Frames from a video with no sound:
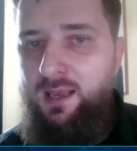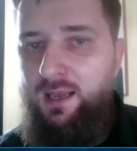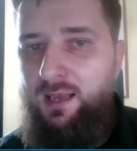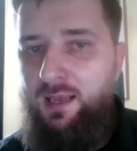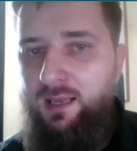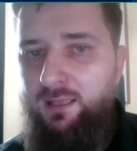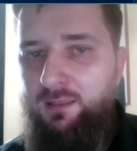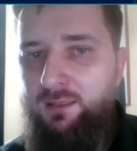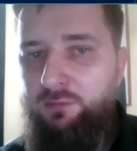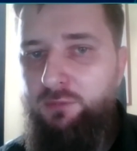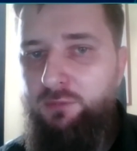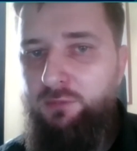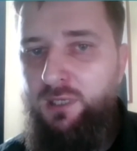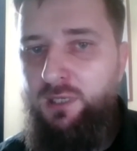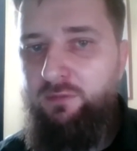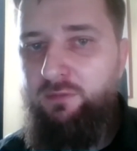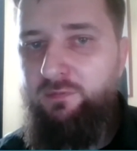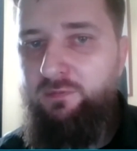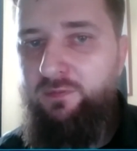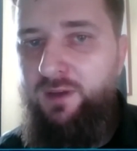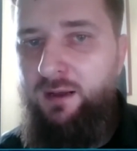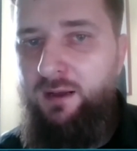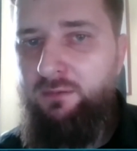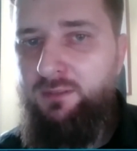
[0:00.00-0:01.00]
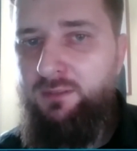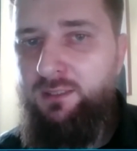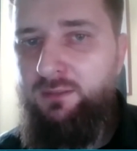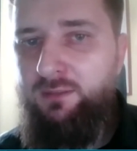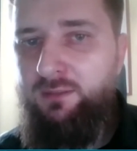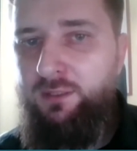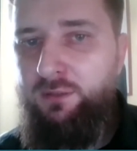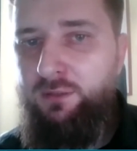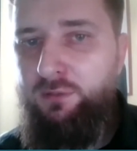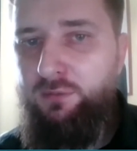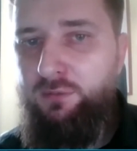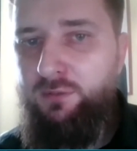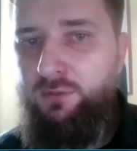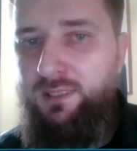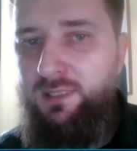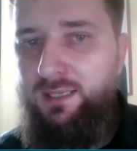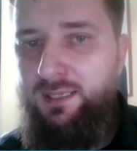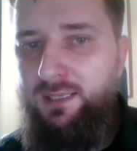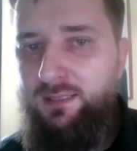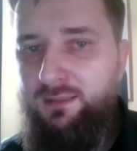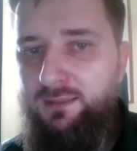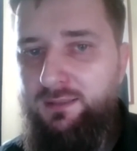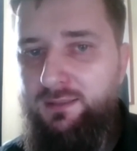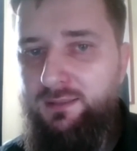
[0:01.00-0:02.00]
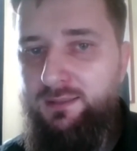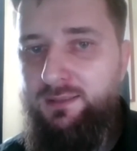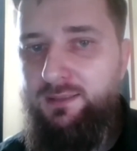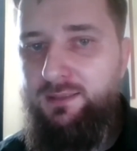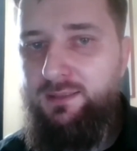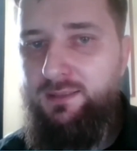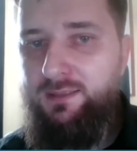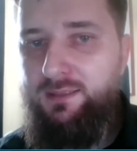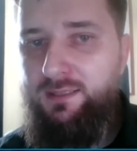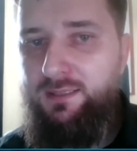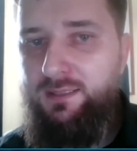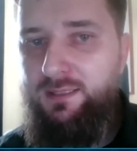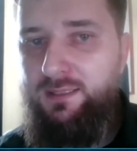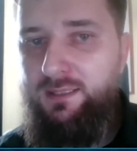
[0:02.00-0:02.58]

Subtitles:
And we have found that the users,